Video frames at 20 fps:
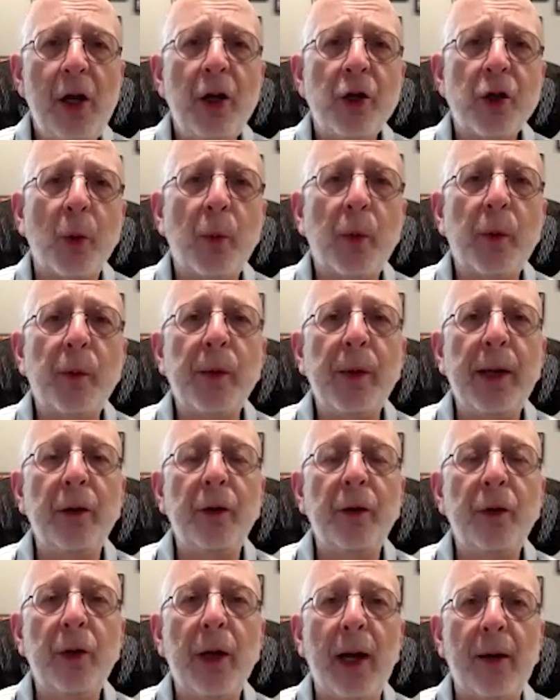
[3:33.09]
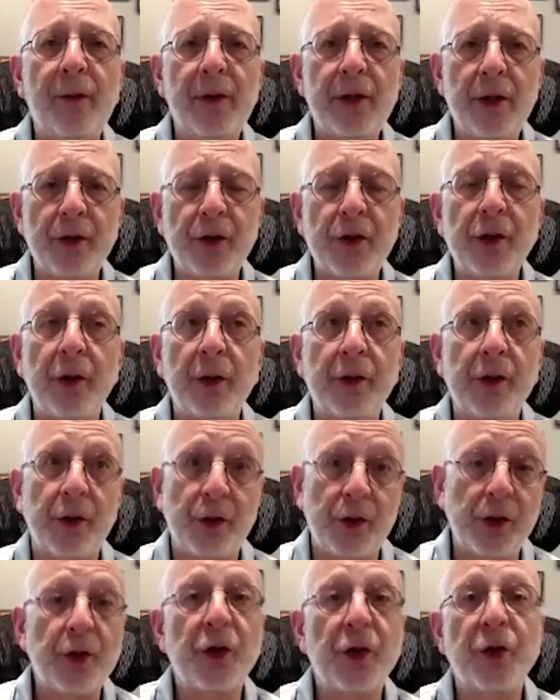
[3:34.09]
So when we have a
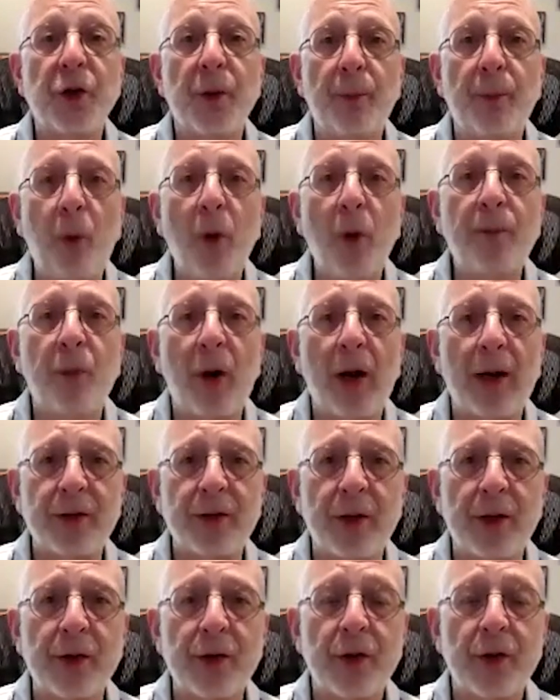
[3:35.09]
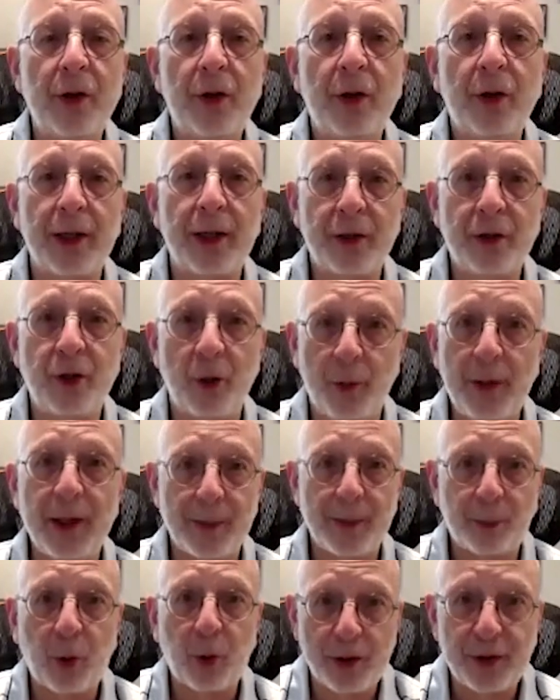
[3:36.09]
decision support process, like do we
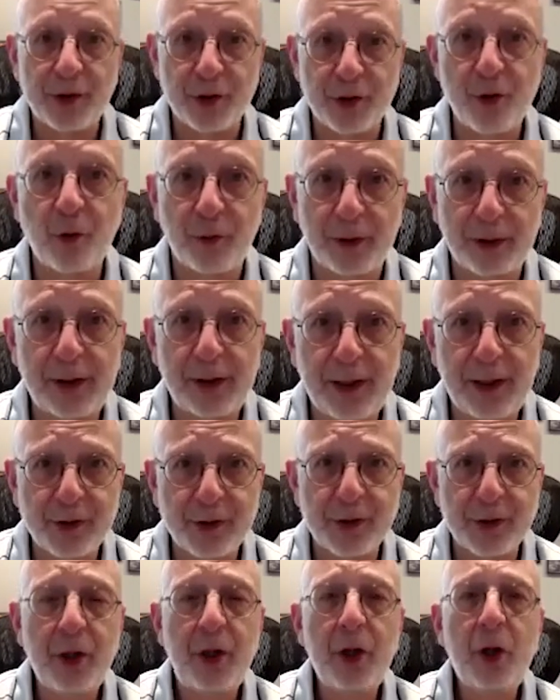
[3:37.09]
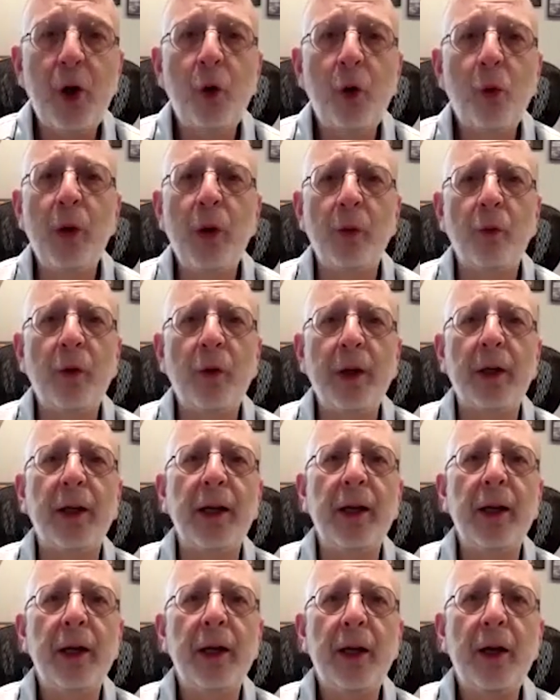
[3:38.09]
deploy this new release, we
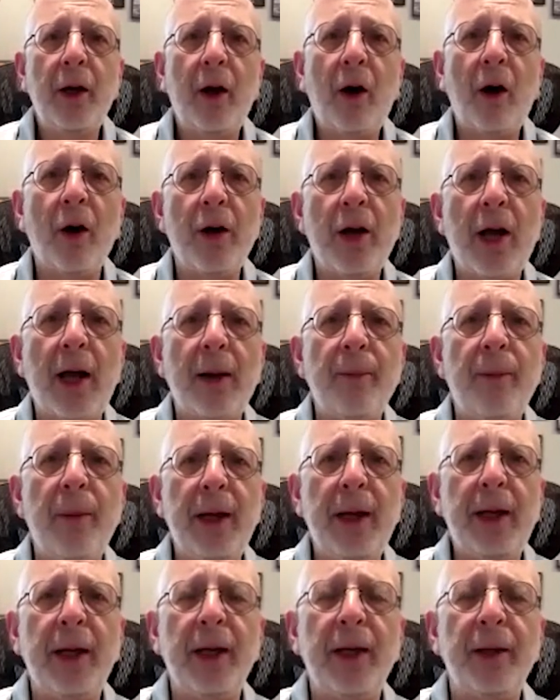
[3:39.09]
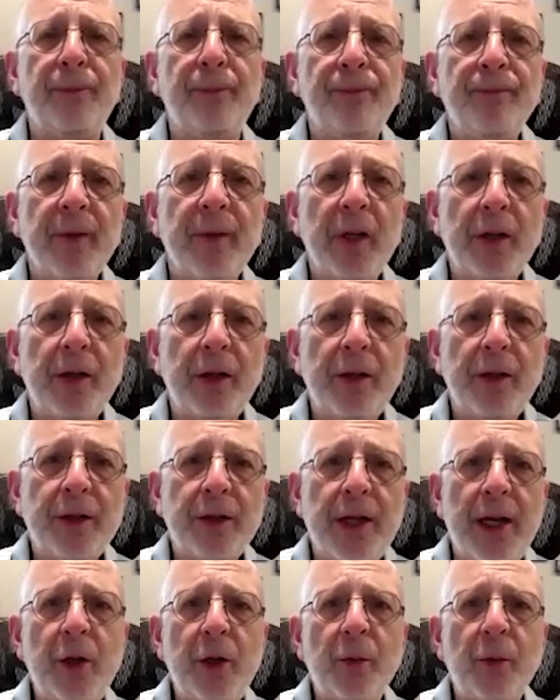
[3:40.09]
really are not making
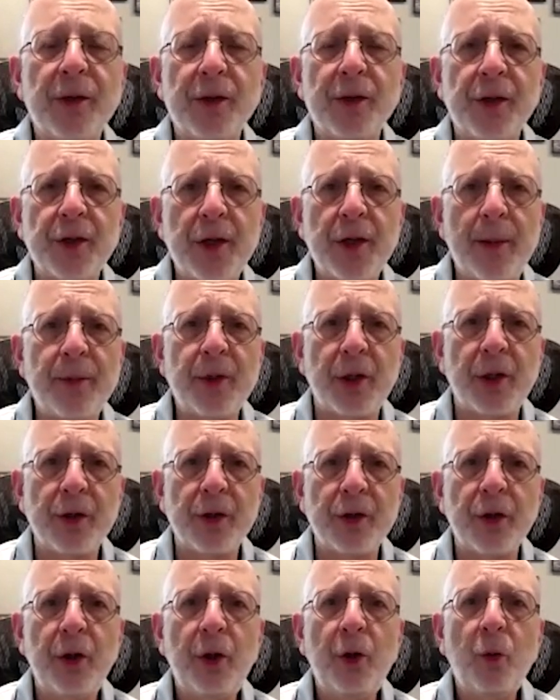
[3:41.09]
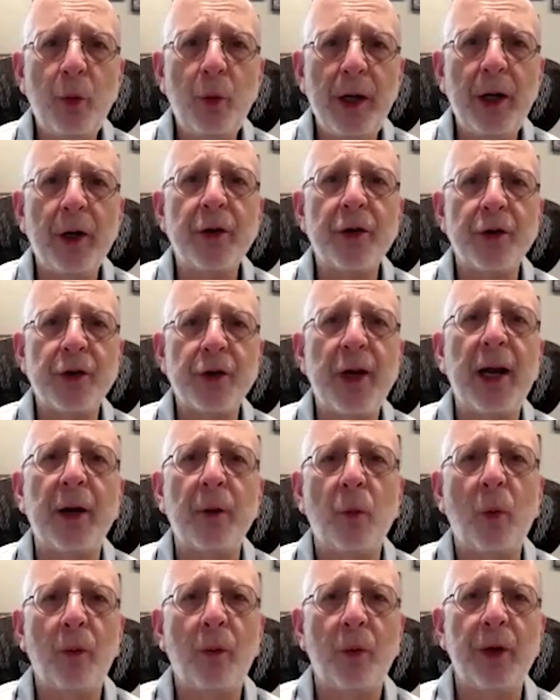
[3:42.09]
tenuous assumptions. We
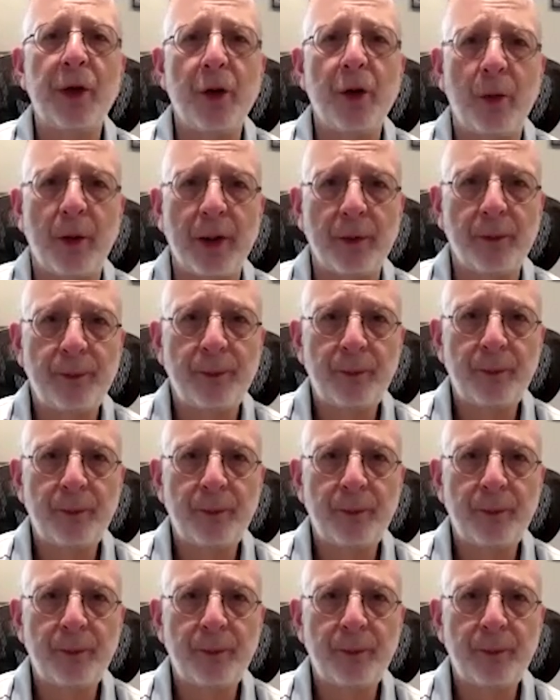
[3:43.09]
understand what we're doing.